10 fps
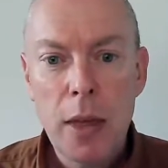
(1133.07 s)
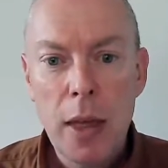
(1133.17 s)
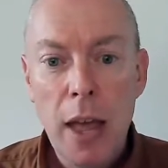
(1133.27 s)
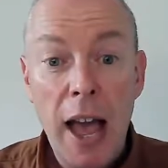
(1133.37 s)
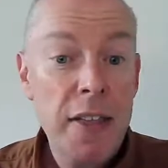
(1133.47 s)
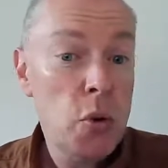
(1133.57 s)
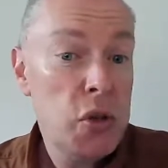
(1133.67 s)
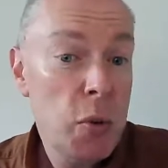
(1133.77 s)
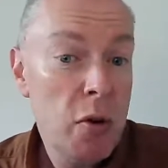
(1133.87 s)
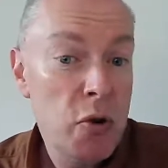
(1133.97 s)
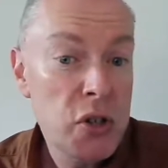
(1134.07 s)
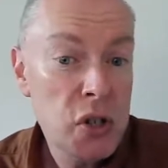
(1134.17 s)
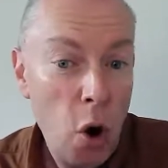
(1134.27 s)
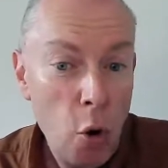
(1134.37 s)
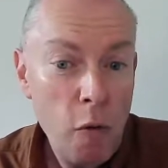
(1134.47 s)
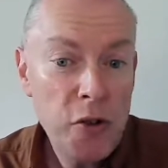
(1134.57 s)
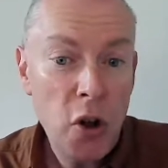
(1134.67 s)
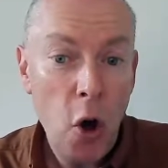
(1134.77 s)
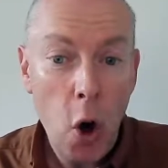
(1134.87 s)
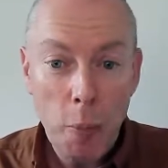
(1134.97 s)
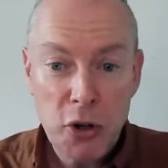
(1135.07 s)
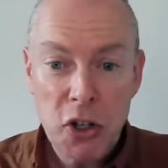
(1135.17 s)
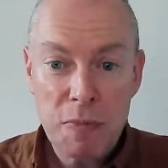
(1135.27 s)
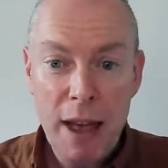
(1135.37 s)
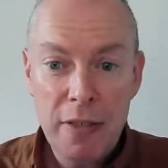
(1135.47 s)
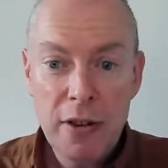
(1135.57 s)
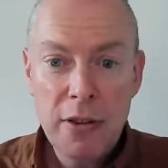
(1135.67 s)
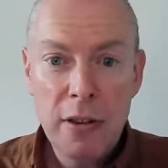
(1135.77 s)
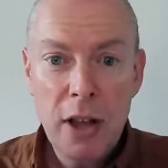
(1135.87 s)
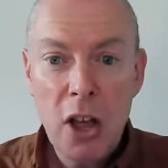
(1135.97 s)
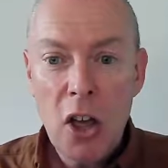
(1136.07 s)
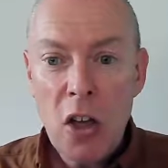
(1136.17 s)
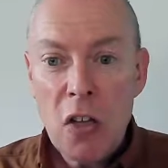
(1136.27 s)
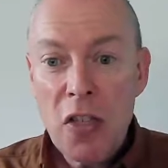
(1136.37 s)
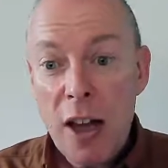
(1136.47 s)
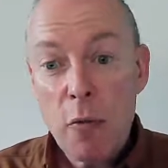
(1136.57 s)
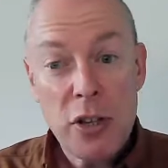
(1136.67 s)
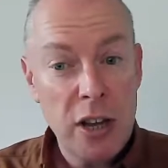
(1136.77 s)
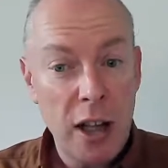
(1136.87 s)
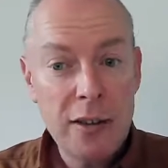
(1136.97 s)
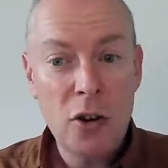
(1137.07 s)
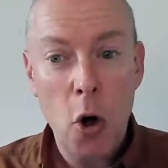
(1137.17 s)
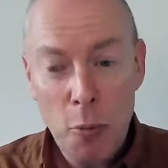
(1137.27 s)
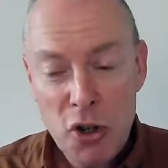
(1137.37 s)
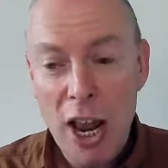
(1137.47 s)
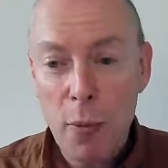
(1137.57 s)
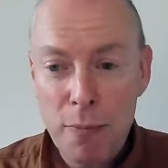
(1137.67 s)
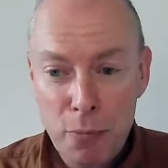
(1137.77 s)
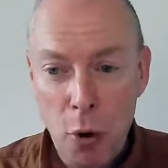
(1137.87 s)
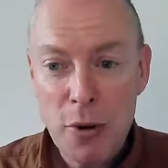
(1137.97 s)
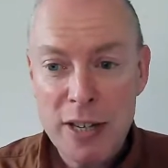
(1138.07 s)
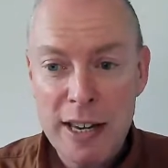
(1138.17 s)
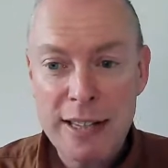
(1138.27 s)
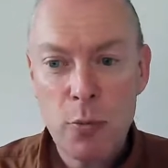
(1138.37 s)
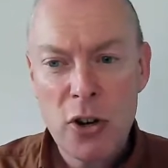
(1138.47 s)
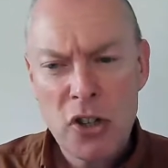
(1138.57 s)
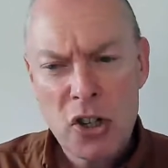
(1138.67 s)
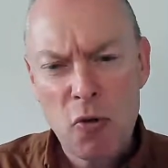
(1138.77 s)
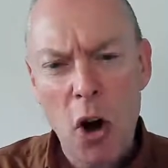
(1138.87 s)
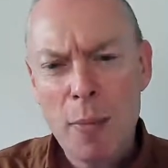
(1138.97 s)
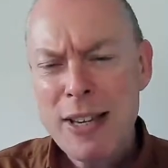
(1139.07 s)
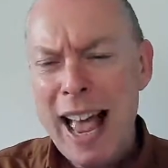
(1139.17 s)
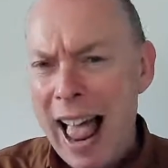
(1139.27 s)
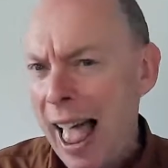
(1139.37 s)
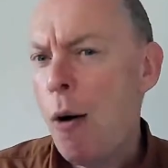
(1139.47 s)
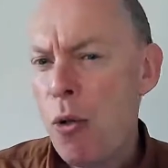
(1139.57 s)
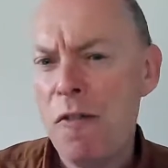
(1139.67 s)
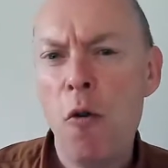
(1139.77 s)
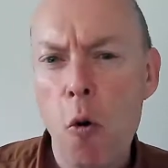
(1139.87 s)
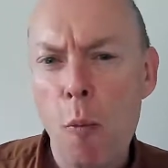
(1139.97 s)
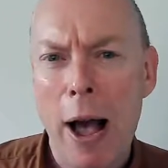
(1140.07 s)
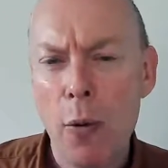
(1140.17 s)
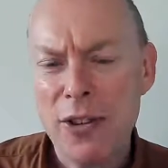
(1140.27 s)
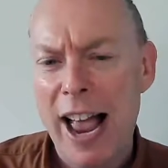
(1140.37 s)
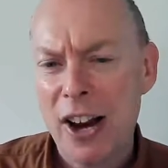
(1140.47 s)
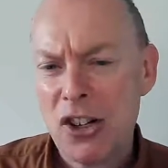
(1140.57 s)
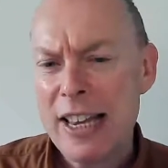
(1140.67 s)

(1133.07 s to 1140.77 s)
And there's also a resolved options method that returns an object with properties which describes how the format was actually